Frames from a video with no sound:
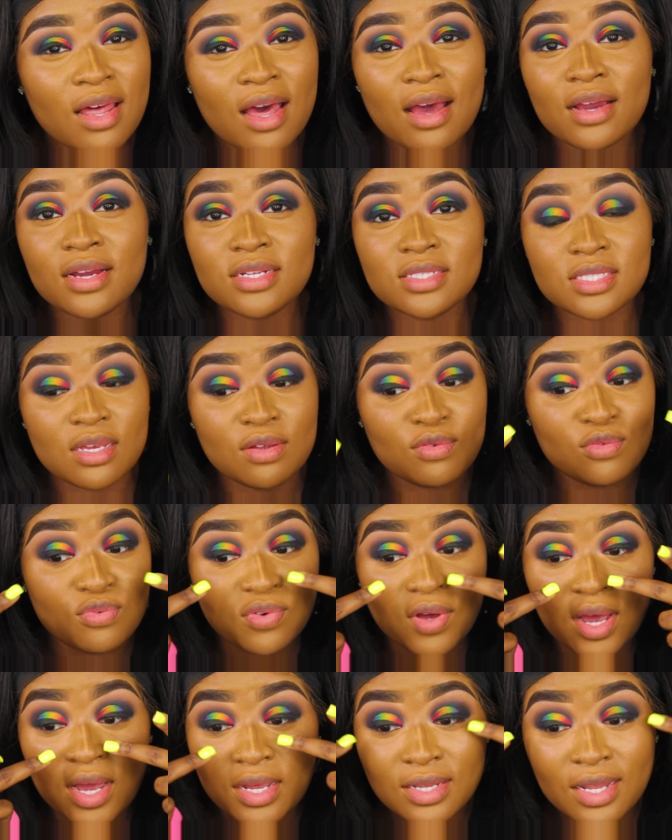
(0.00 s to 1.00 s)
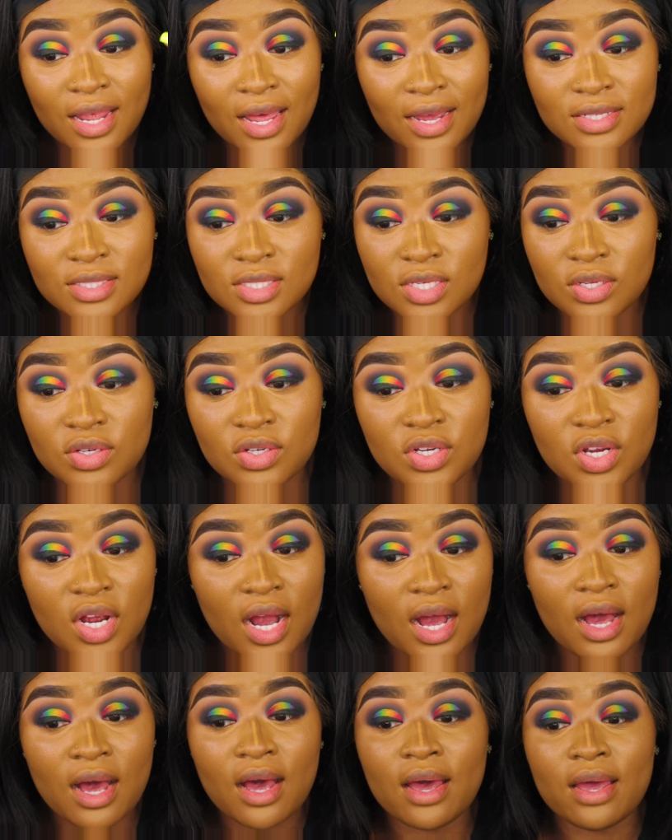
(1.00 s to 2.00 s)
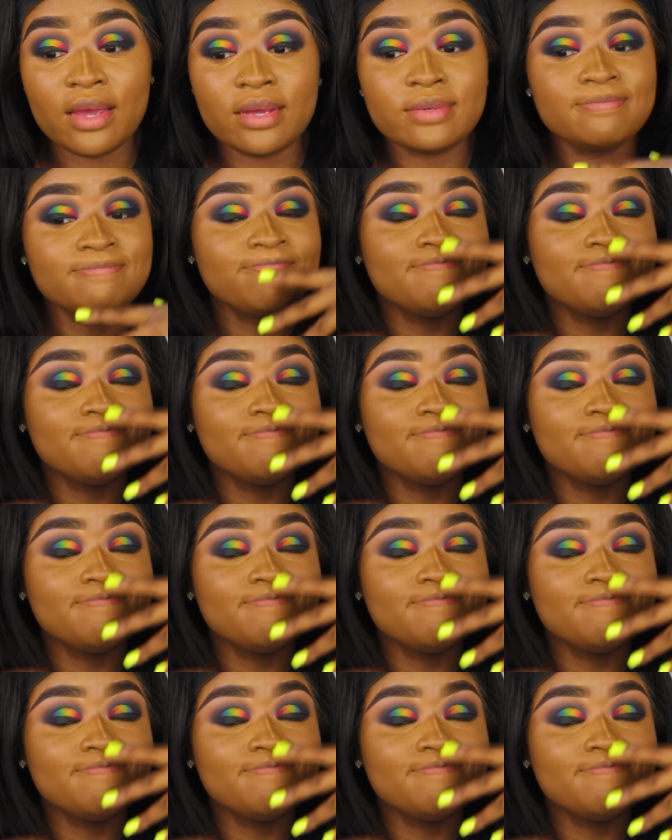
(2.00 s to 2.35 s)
lines and fine lines under your eye,